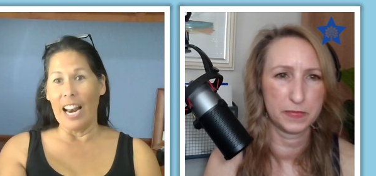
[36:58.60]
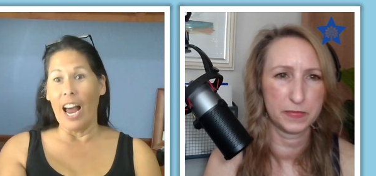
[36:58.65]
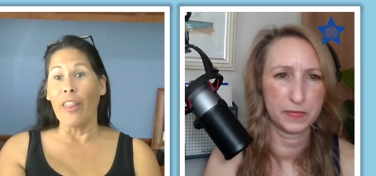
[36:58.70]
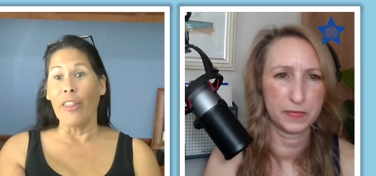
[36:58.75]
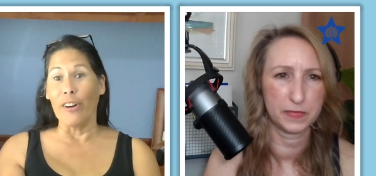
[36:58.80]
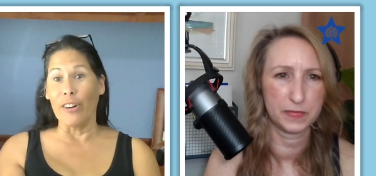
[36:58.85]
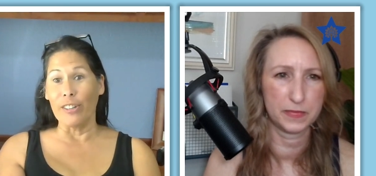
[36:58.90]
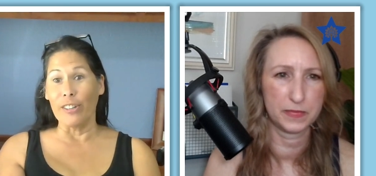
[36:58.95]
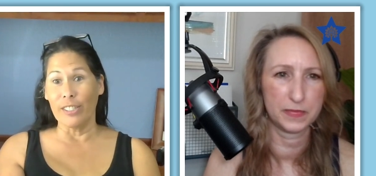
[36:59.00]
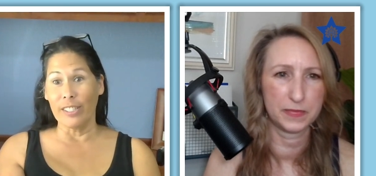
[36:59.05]
Speaker 1: than
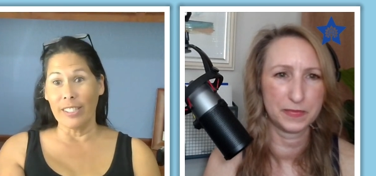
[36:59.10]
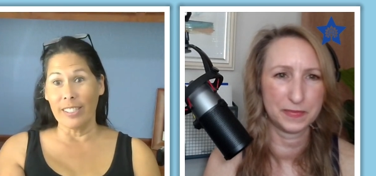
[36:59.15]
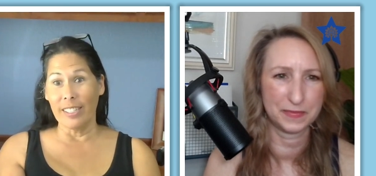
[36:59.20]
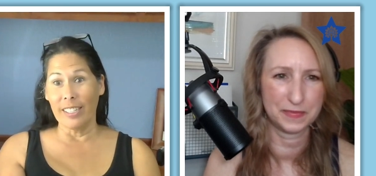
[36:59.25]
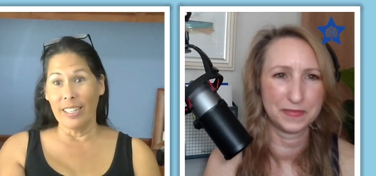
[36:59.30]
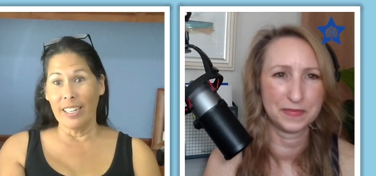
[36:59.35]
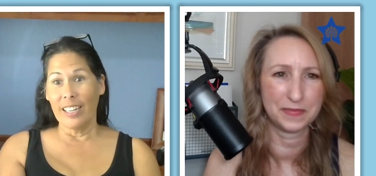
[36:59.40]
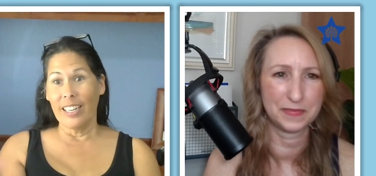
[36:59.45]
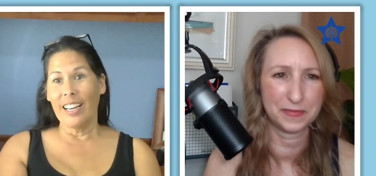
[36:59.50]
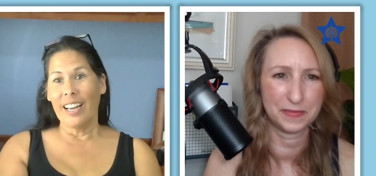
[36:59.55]
others.
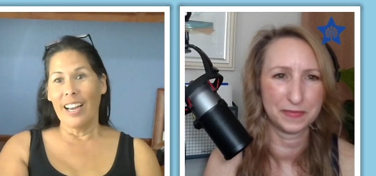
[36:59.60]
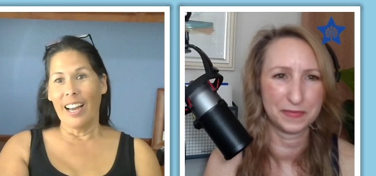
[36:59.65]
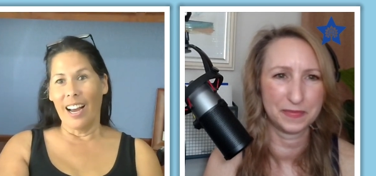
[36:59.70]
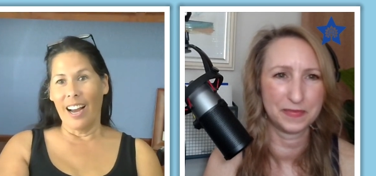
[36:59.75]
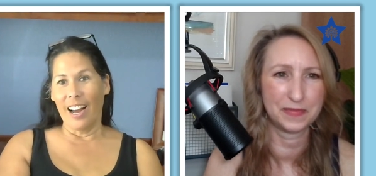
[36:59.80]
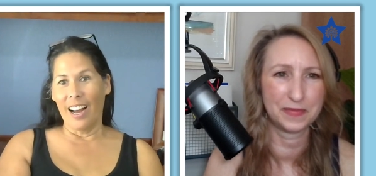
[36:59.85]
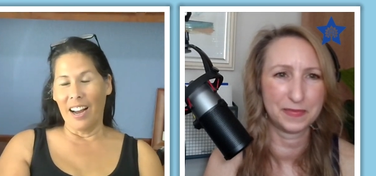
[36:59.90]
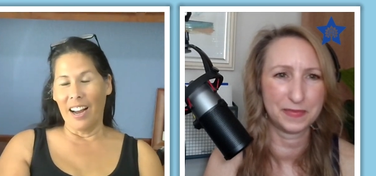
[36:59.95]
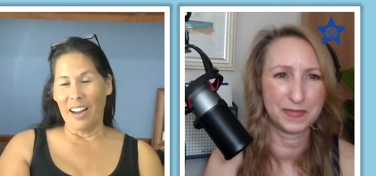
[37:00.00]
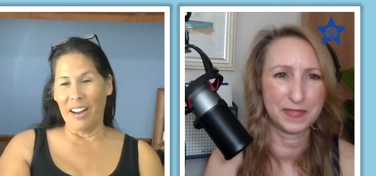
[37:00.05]

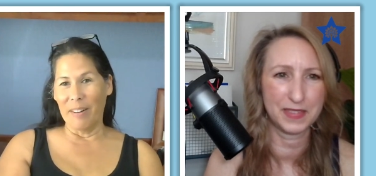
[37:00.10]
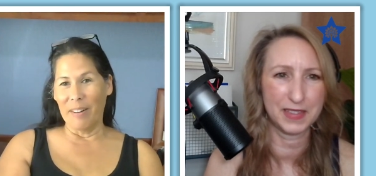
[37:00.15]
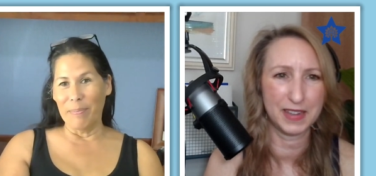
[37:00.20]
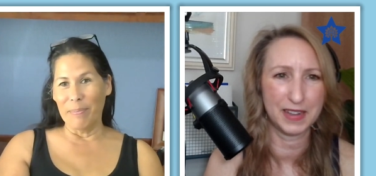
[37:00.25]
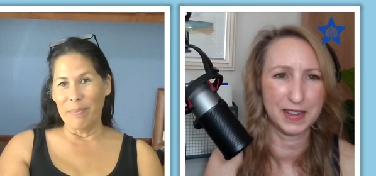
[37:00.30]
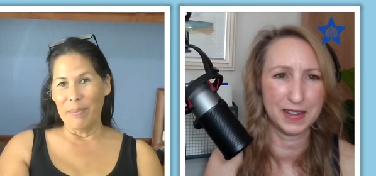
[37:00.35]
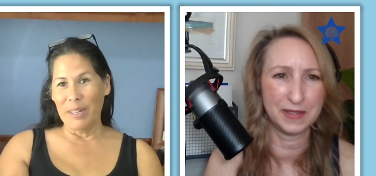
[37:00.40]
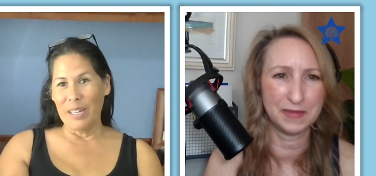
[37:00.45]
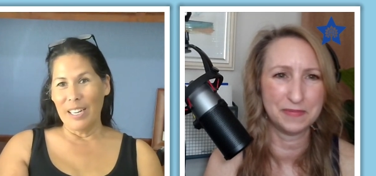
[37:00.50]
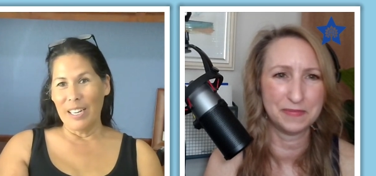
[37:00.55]
Um,
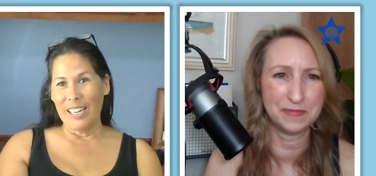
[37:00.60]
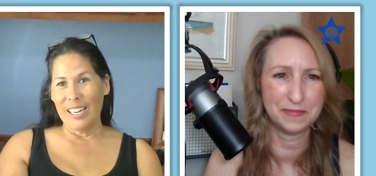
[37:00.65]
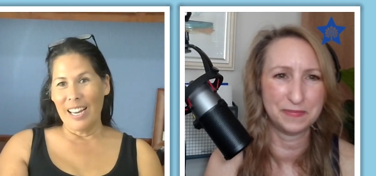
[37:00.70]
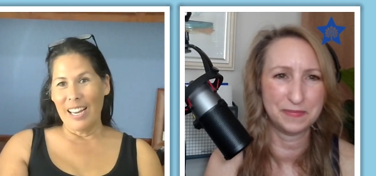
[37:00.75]
yeah.